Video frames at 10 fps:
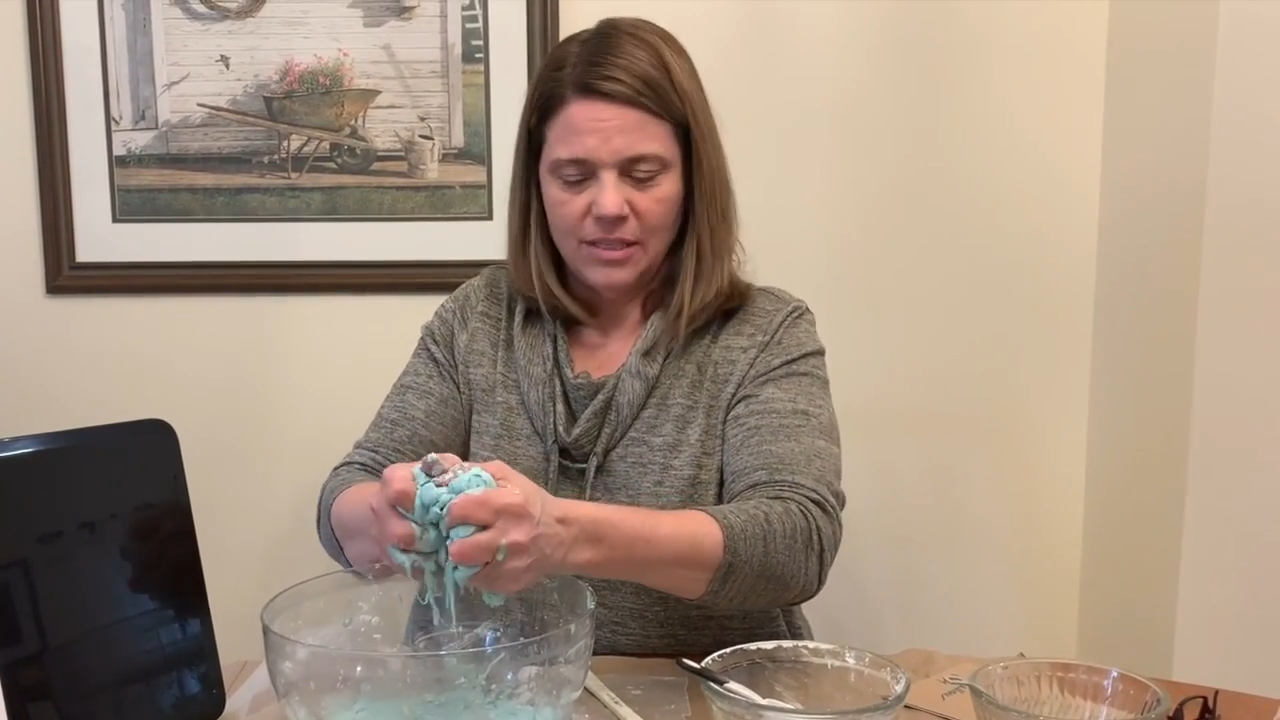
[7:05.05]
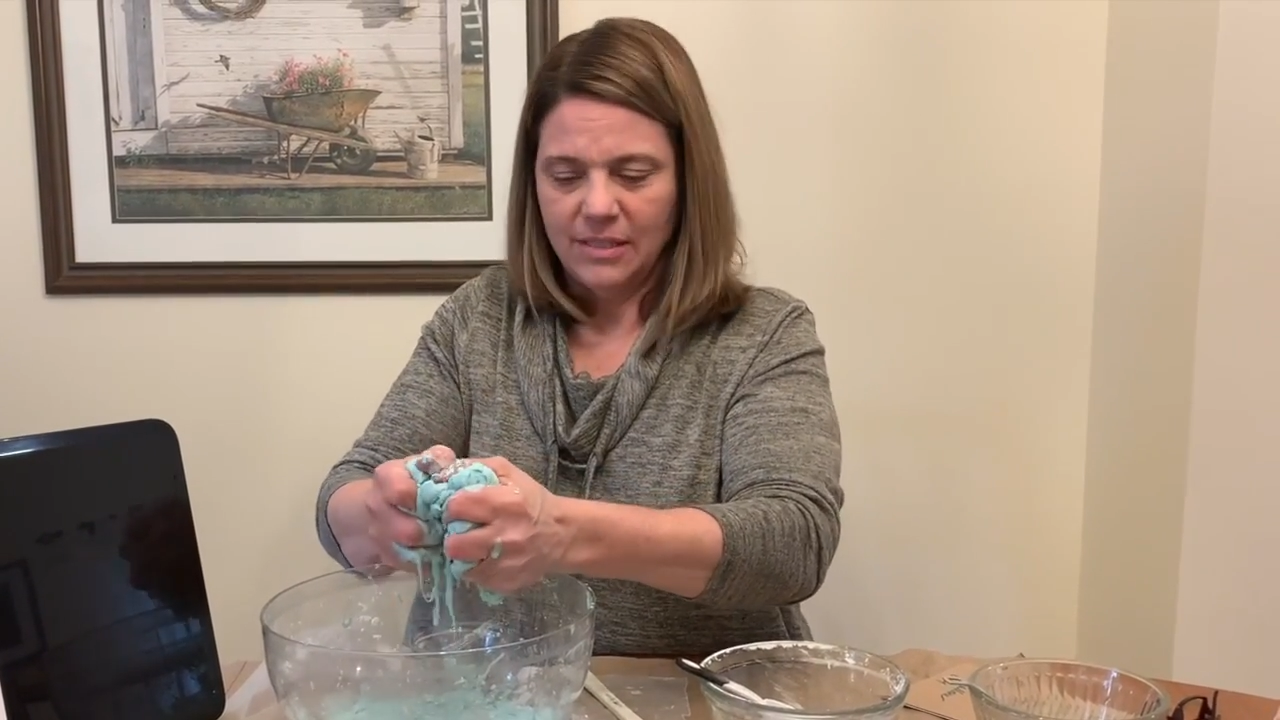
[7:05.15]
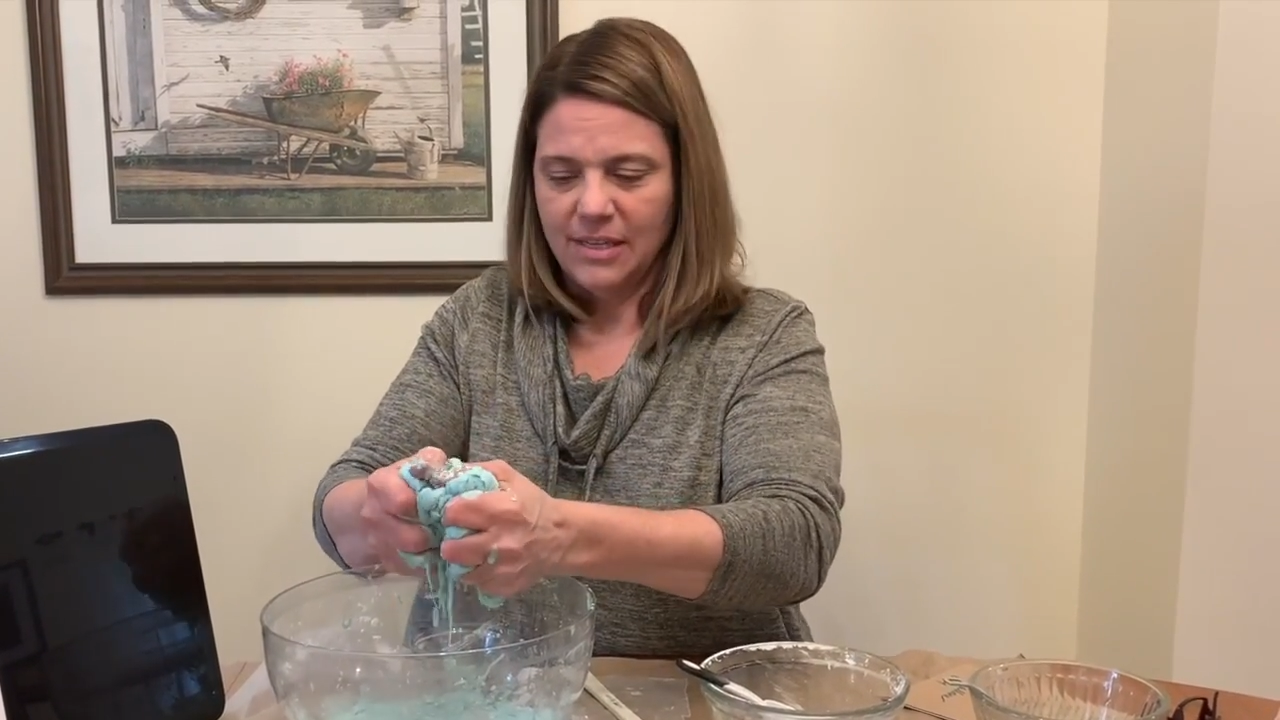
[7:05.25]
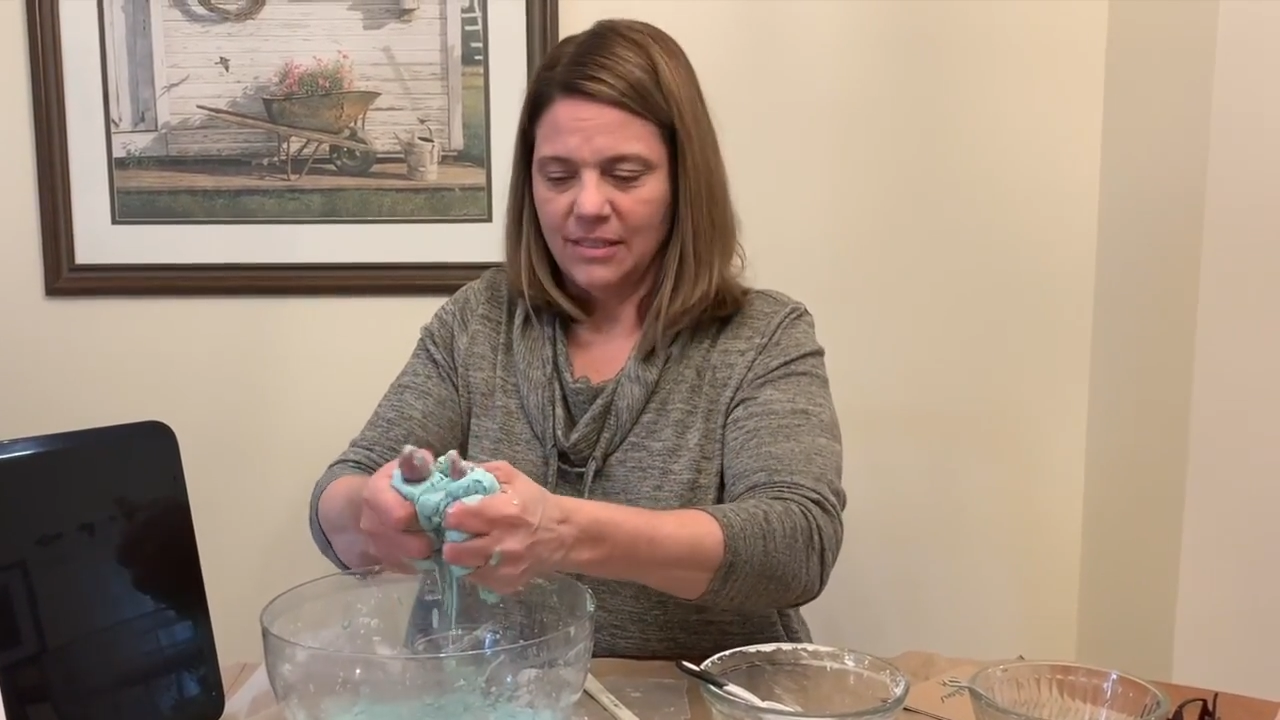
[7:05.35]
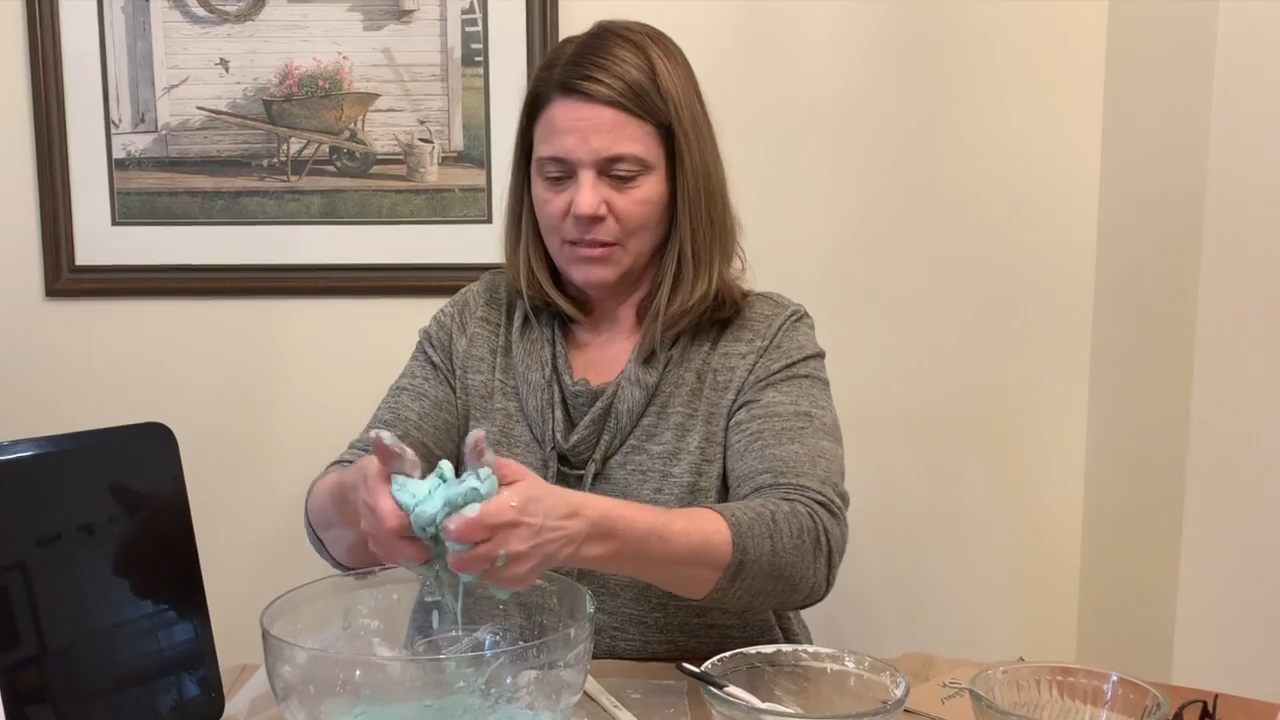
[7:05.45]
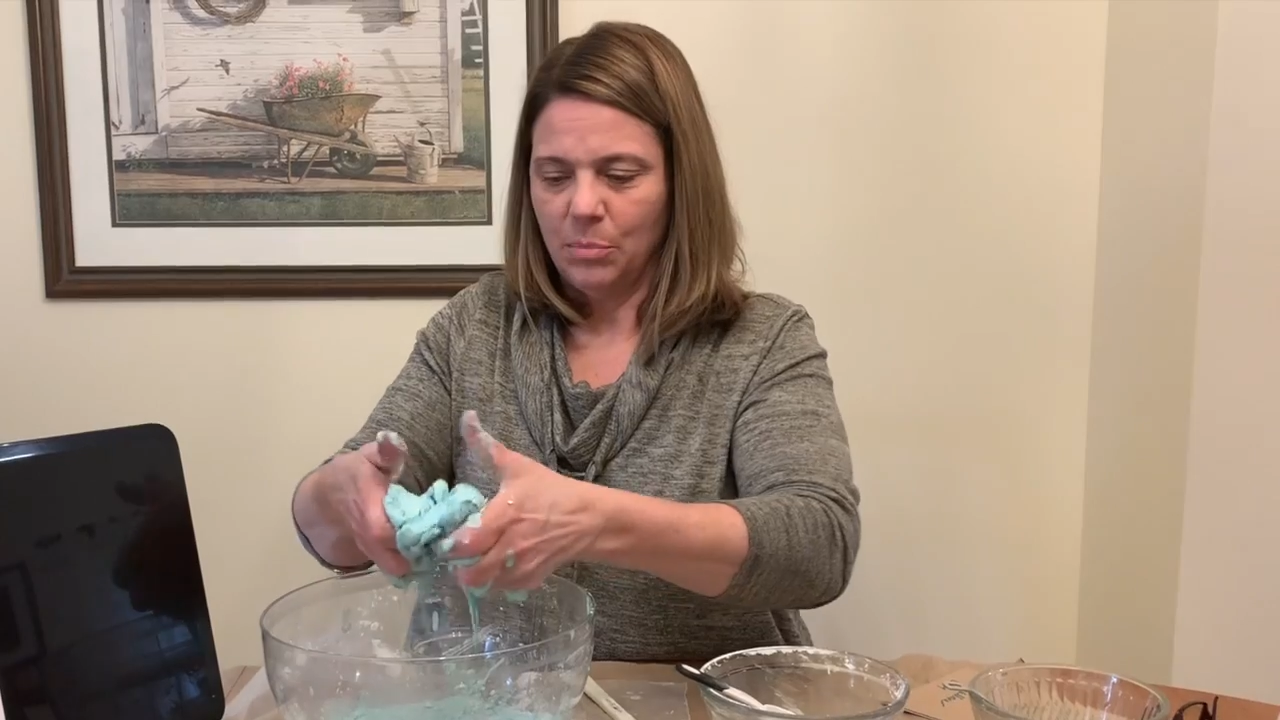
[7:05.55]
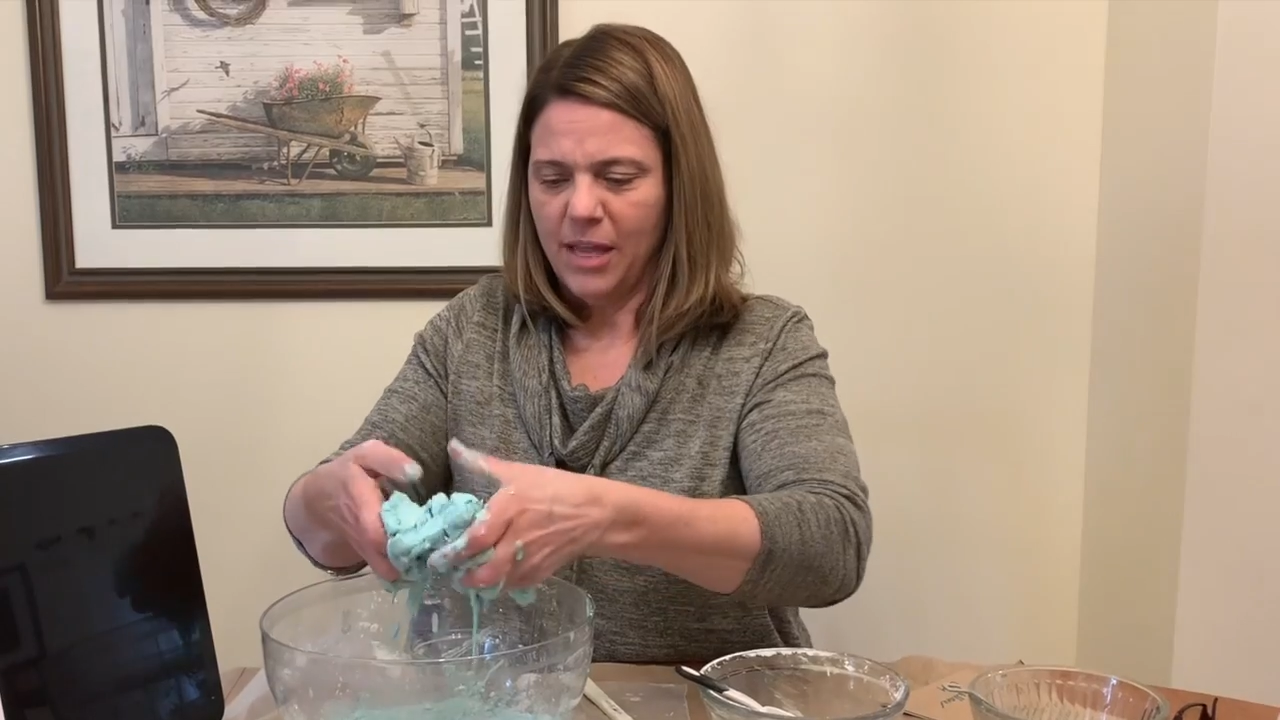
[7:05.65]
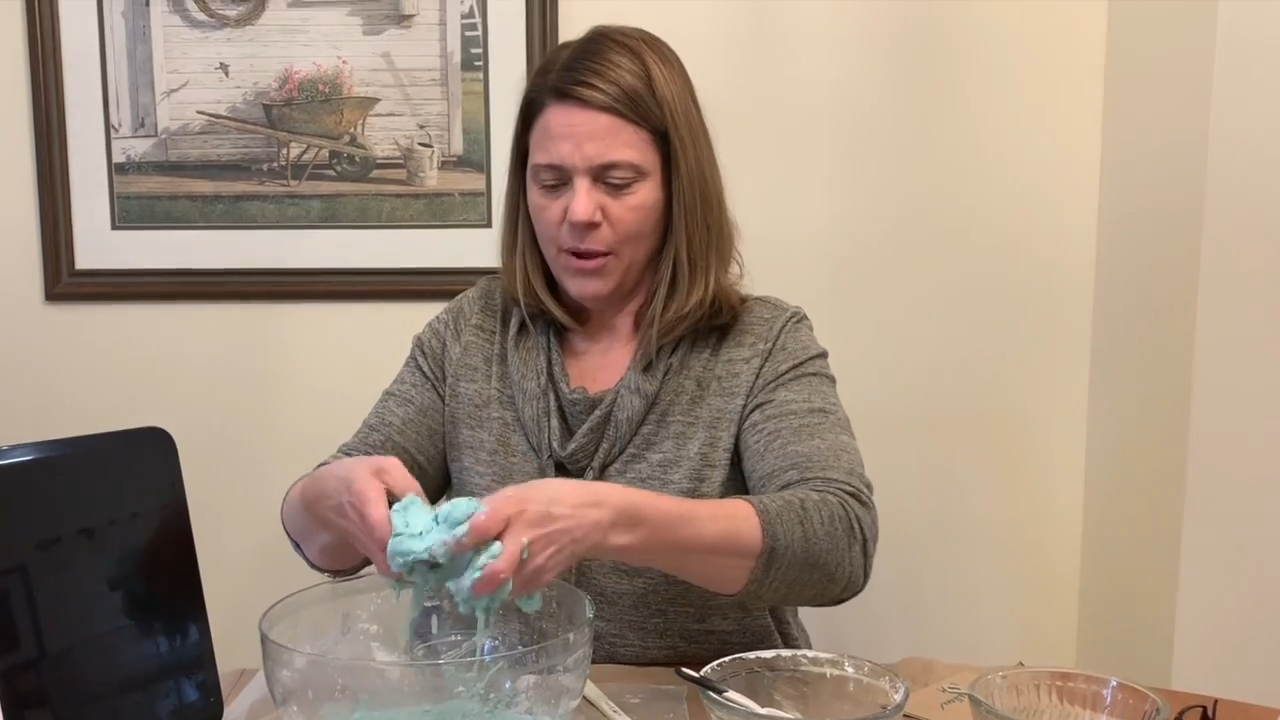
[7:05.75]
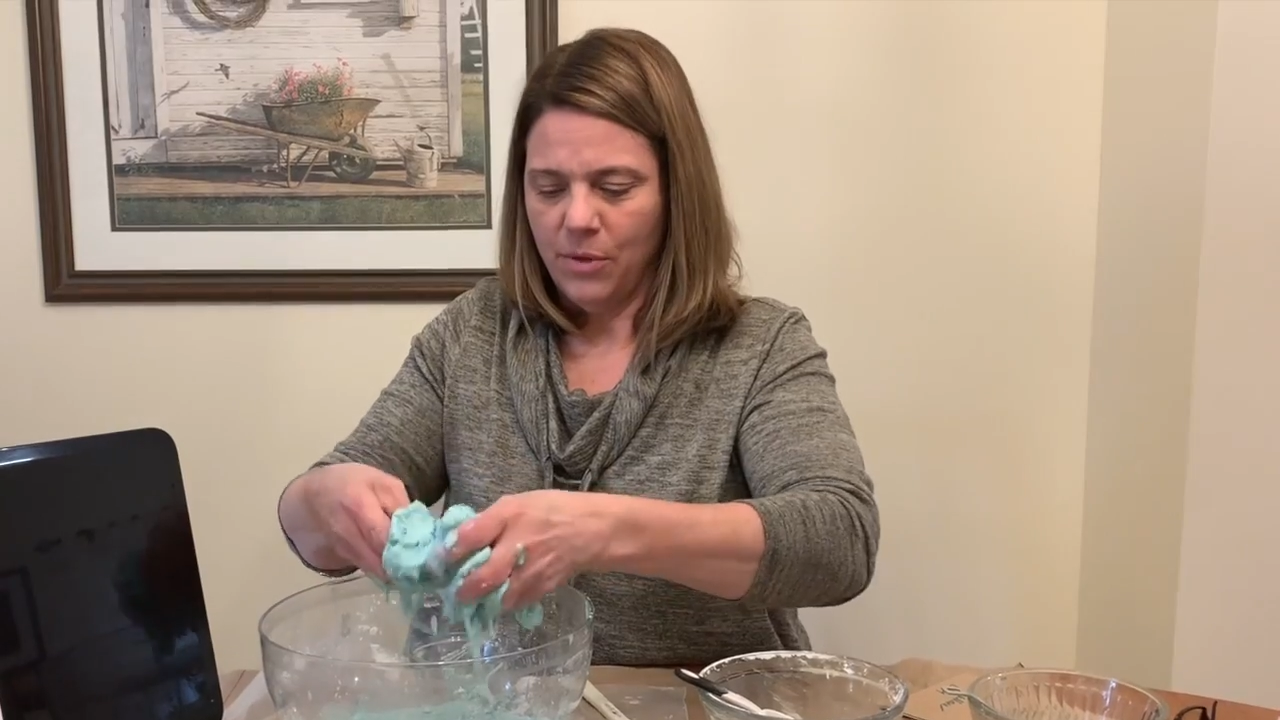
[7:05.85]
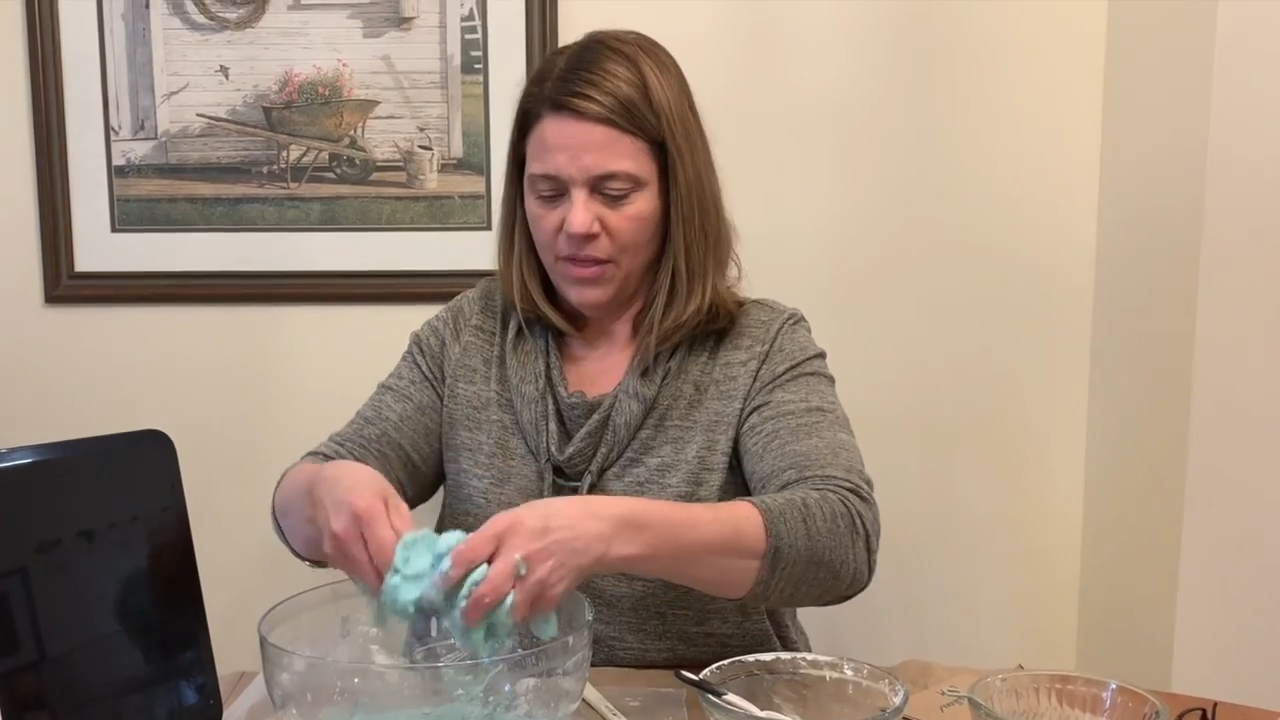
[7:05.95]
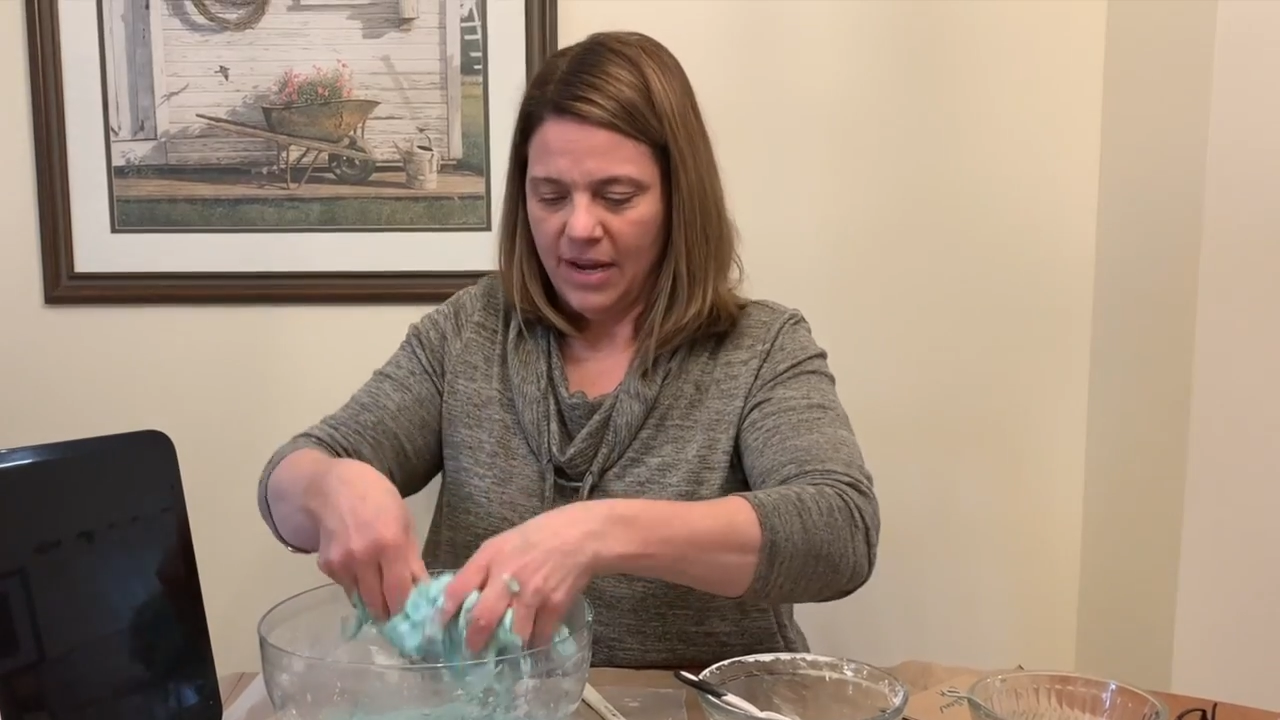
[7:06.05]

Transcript: it says to play with